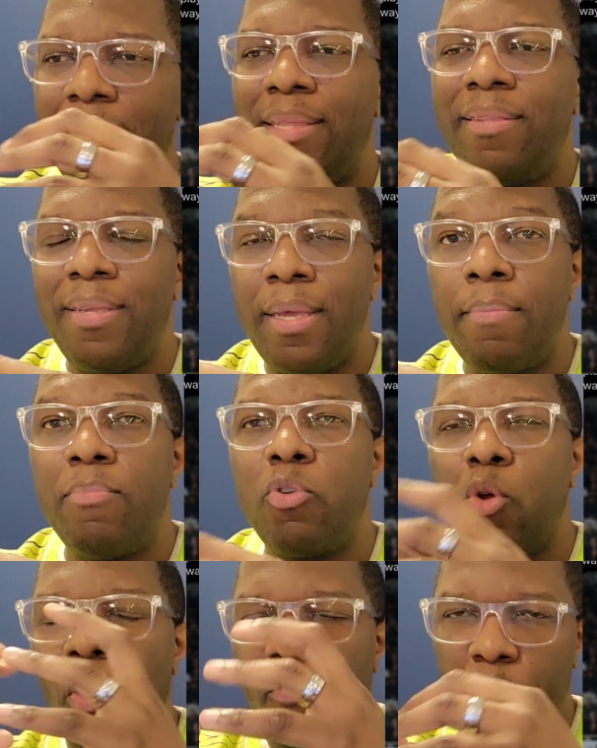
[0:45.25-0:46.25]
the
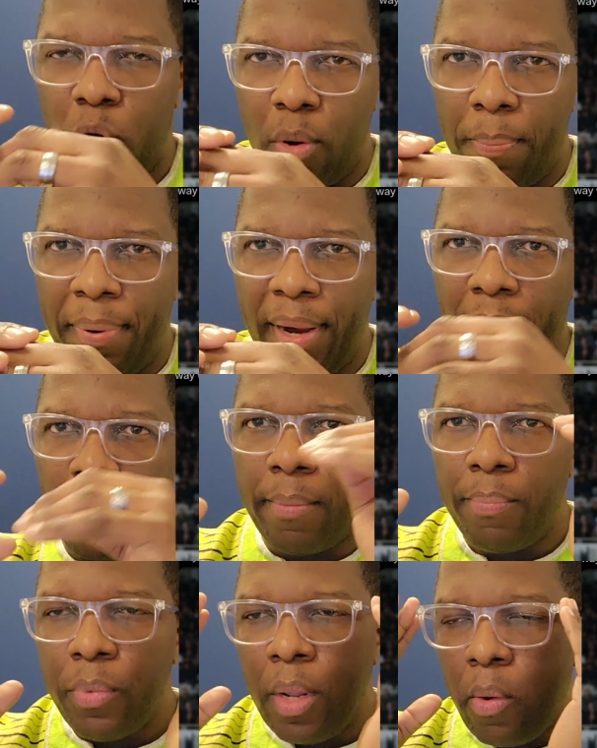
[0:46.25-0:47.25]
team's overall play,
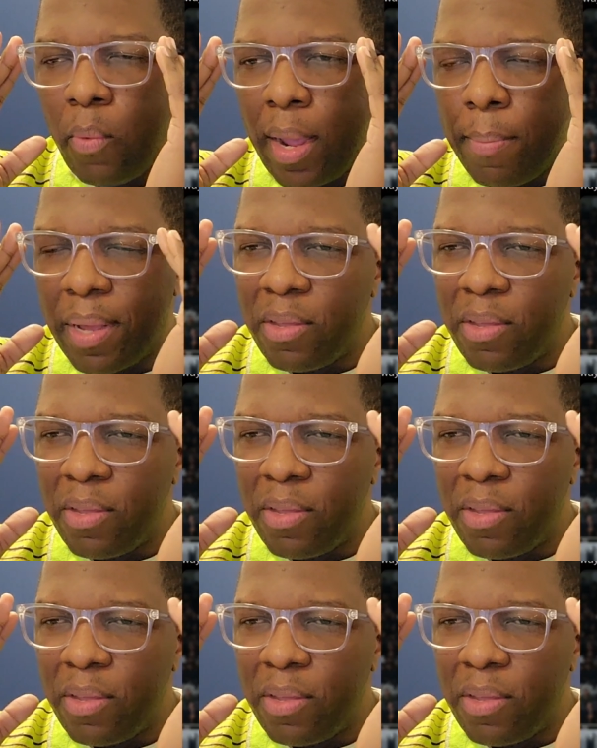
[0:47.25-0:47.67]
right?